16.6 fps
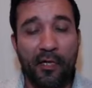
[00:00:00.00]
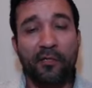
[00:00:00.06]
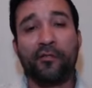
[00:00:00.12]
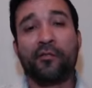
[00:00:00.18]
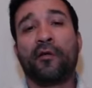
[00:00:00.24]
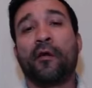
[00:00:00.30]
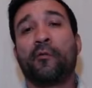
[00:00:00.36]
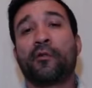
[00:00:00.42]

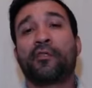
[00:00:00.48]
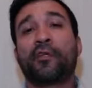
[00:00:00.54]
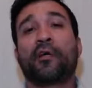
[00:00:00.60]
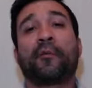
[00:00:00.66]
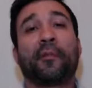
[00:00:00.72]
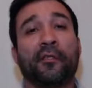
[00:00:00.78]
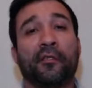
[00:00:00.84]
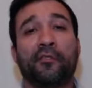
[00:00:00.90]
So now I want to talk
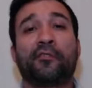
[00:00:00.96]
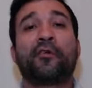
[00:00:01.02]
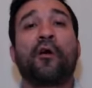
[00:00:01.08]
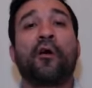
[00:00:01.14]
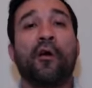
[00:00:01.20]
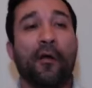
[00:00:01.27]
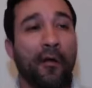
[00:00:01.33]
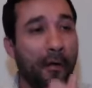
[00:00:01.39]
about the
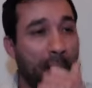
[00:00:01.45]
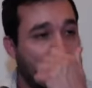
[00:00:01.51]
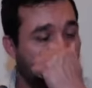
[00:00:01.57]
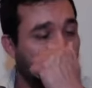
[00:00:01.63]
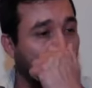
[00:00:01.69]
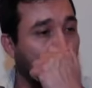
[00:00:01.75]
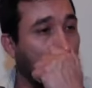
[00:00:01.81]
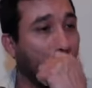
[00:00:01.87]
STAAR
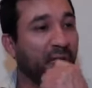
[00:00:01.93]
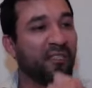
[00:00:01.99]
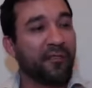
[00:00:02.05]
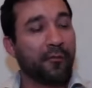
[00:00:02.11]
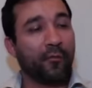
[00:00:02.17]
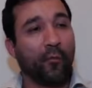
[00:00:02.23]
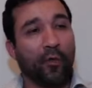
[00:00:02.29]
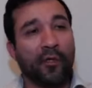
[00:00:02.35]

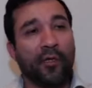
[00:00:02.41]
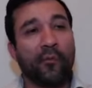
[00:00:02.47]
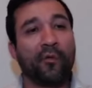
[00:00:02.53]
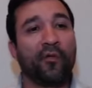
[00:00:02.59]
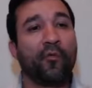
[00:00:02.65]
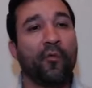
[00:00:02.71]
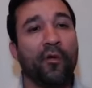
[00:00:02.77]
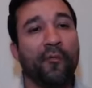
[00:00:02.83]
because working
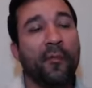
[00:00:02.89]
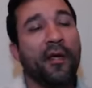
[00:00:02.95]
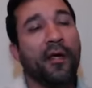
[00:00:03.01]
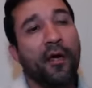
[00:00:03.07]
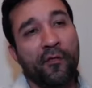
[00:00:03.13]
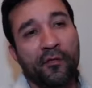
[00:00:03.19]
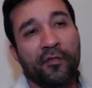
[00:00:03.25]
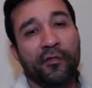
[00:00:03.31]
with one of my
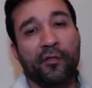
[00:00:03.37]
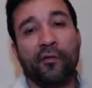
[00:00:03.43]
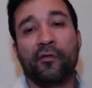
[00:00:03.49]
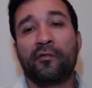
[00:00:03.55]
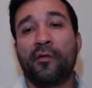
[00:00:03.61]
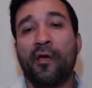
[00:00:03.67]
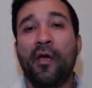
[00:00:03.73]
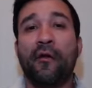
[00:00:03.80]
other
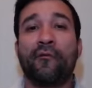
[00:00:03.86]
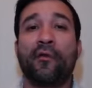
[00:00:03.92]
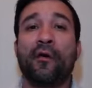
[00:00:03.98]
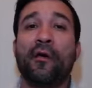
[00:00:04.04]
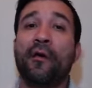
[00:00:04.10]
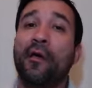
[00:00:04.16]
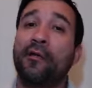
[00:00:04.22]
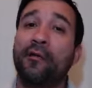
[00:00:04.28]
students, I have
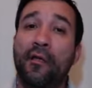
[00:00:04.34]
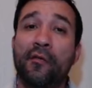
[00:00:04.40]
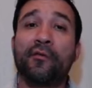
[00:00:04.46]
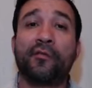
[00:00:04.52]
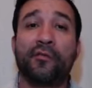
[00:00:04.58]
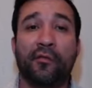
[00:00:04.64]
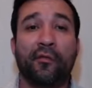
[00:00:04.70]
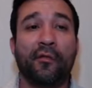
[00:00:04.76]
a, another
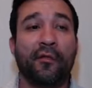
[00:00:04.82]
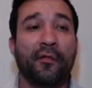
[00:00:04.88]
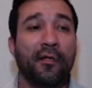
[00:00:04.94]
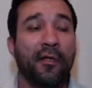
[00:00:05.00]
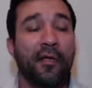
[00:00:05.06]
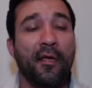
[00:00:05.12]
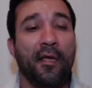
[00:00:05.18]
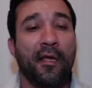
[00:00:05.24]
student,
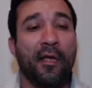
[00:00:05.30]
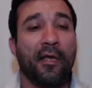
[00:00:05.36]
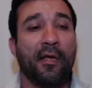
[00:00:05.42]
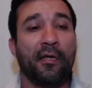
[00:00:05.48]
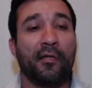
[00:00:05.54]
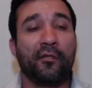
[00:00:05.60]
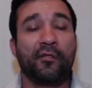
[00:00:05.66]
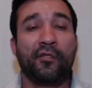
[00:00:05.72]

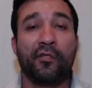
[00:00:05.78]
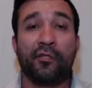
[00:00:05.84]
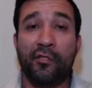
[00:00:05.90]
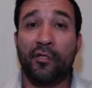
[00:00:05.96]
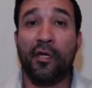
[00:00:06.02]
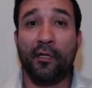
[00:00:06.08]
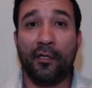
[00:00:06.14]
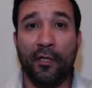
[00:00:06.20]
and she's a
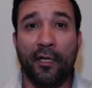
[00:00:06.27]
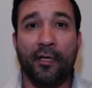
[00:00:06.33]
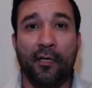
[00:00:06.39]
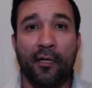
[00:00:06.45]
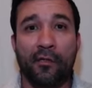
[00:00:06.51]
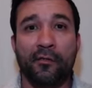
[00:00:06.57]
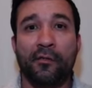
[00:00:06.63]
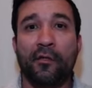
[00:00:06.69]
young lady
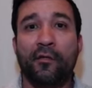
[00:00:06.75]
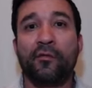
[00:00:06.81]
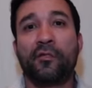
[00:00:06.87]
also.